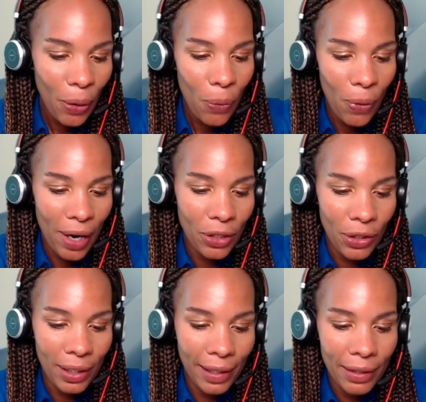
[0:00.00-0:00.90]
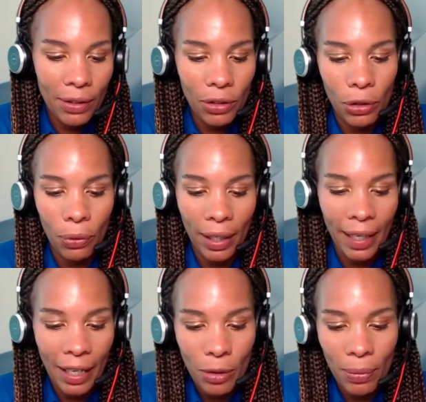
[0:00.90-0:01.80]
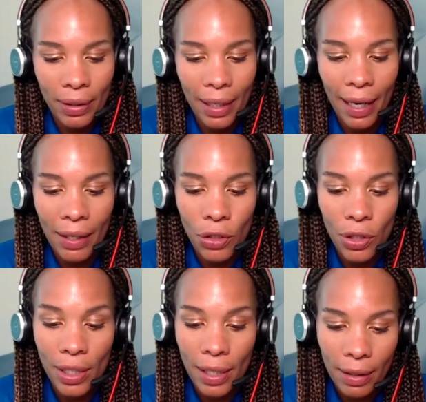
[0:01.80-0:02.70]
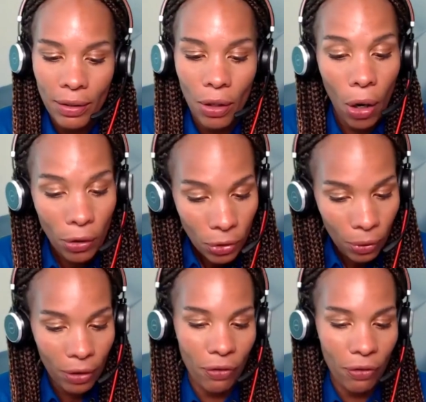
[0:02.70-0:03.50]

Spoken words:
where she leads digital engagement, and she is also a